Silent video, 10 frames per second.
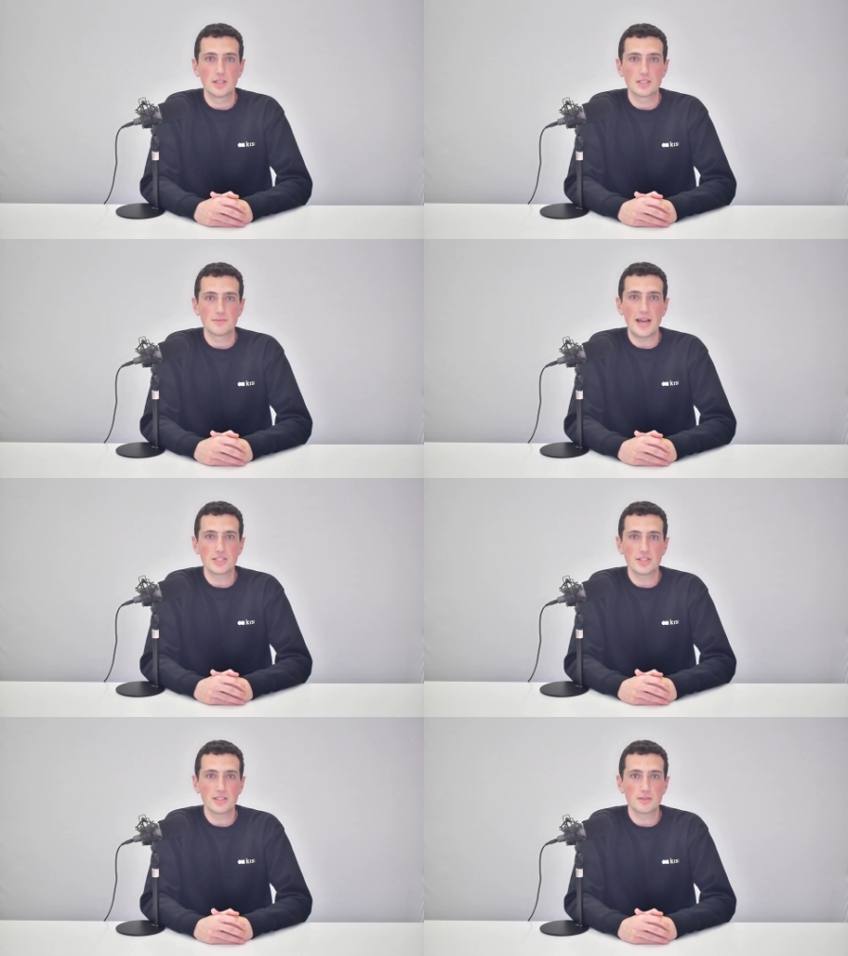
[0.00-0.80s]

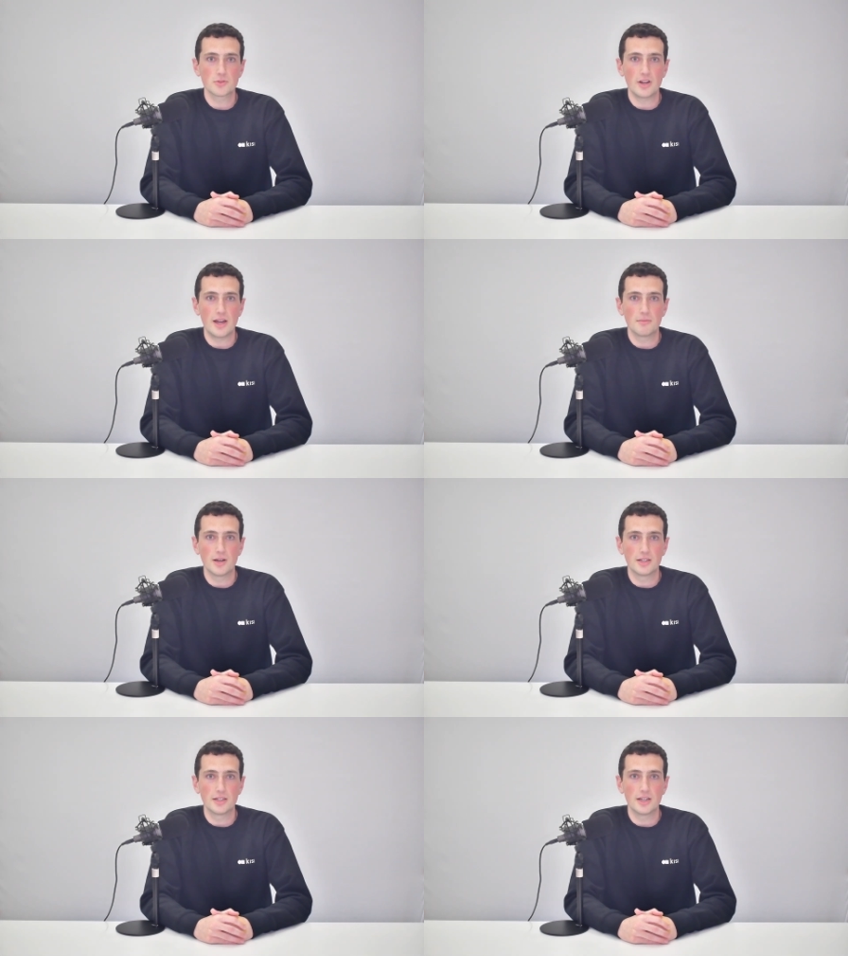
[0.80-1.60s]
Smash that subscribe
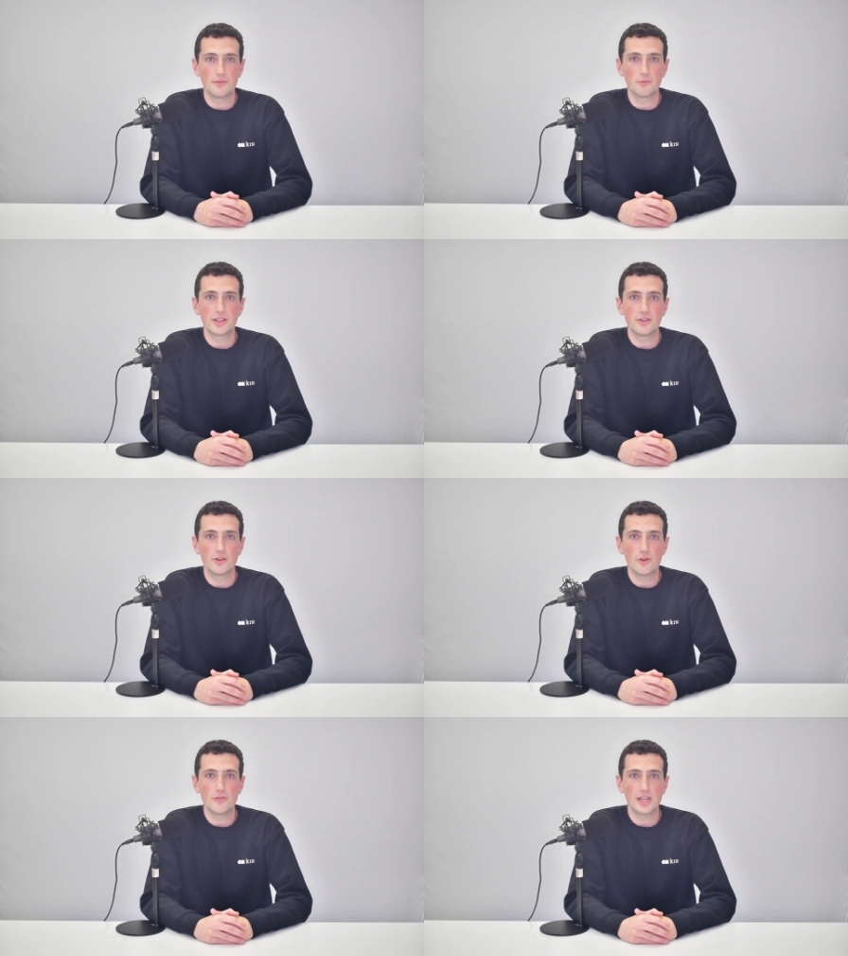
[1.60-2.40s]
button and ring the
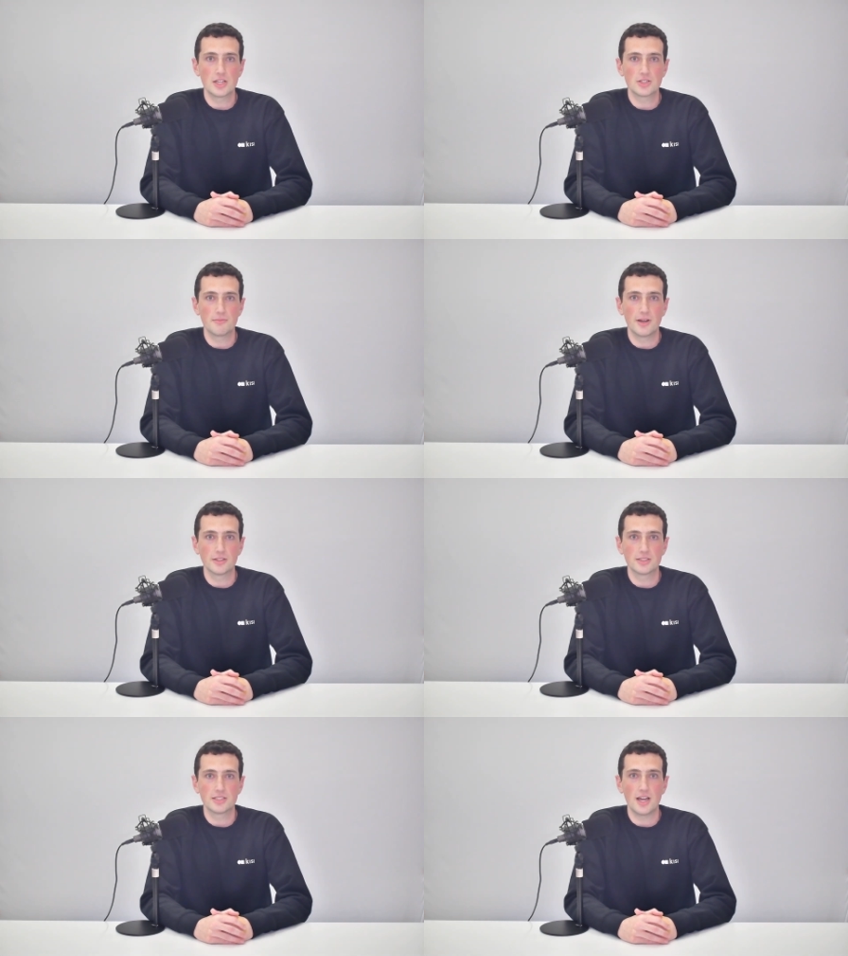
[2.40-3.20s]
notification bell
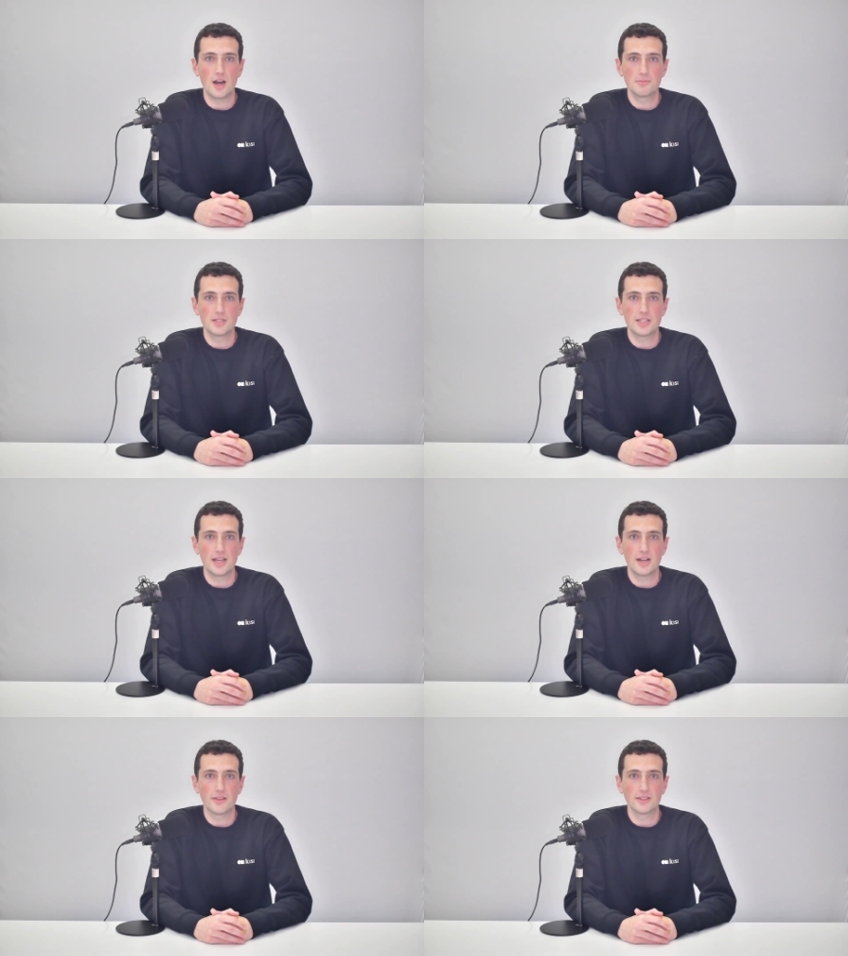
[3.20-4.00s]
to stay up to
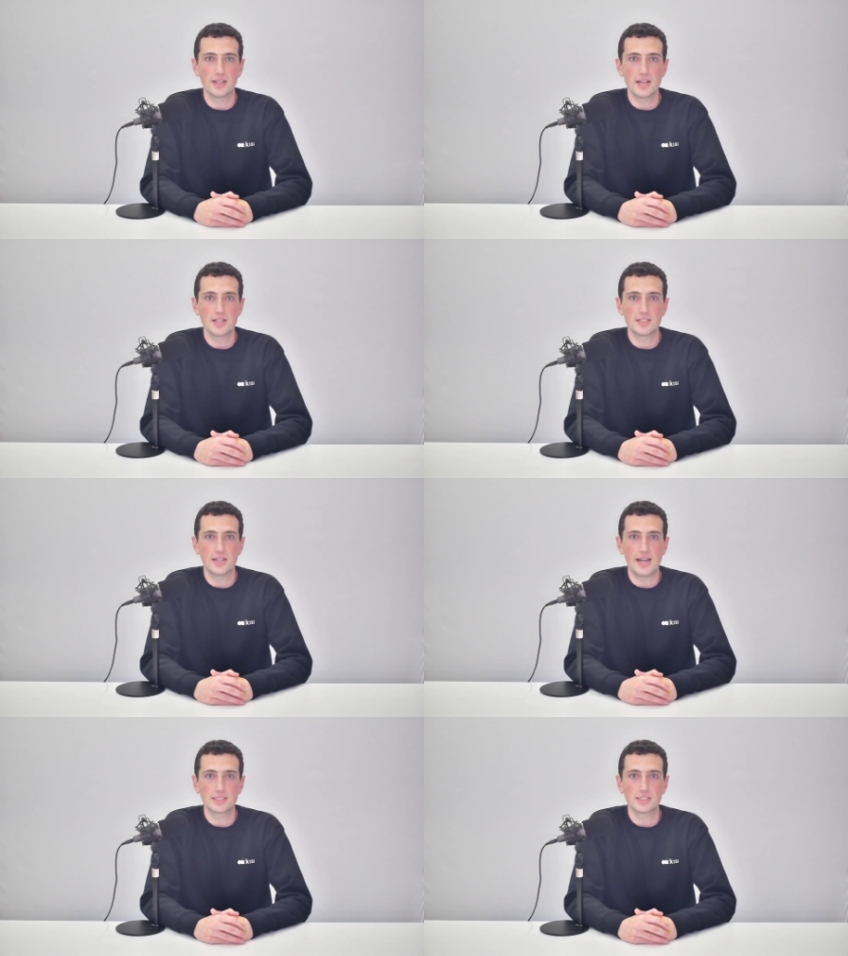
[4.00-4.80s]
date on the latest in
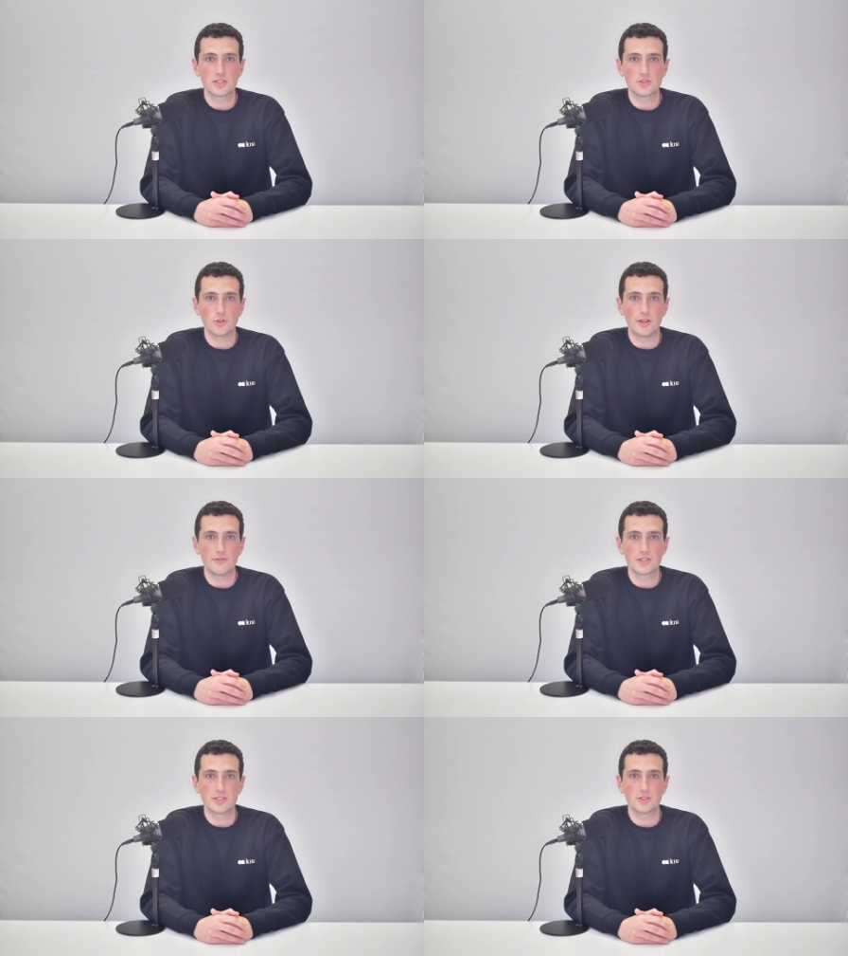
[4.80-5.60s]
access control
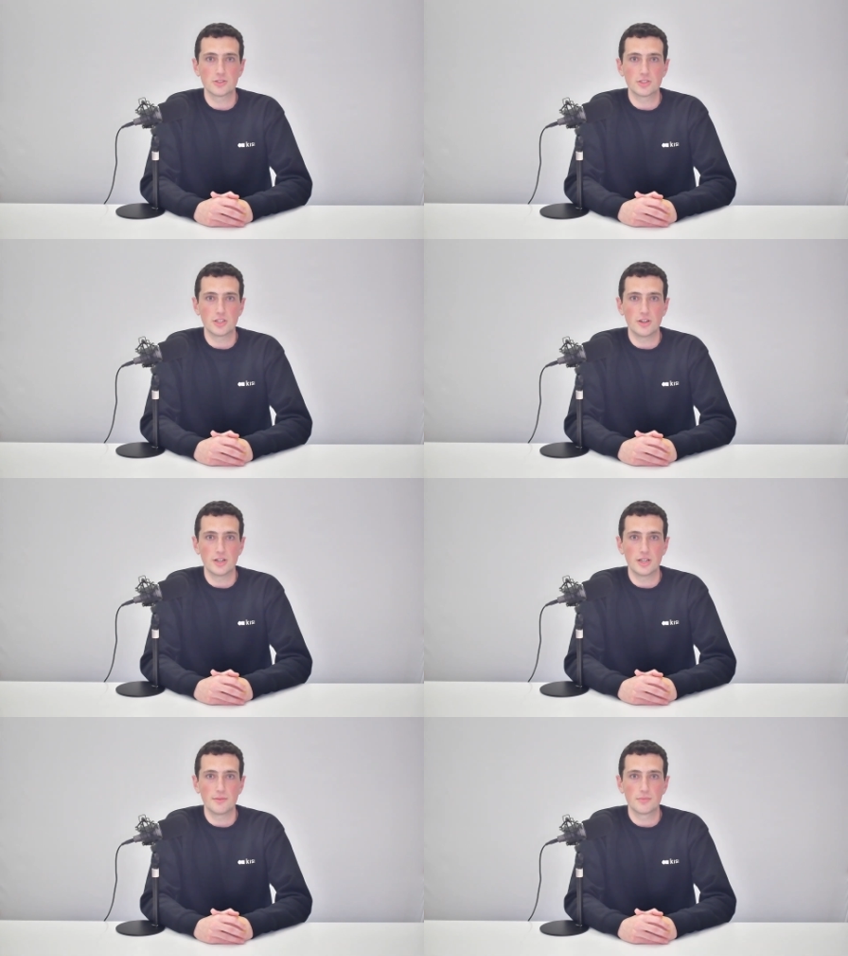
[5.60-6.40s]
and physical
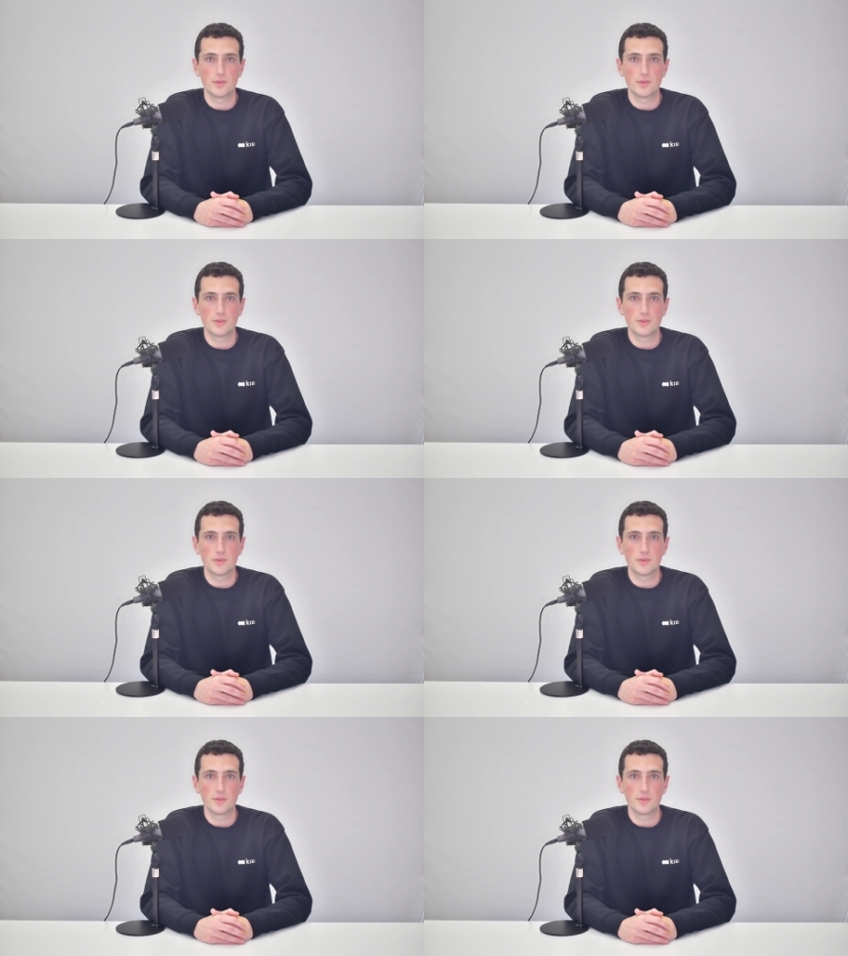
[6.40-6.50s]
security.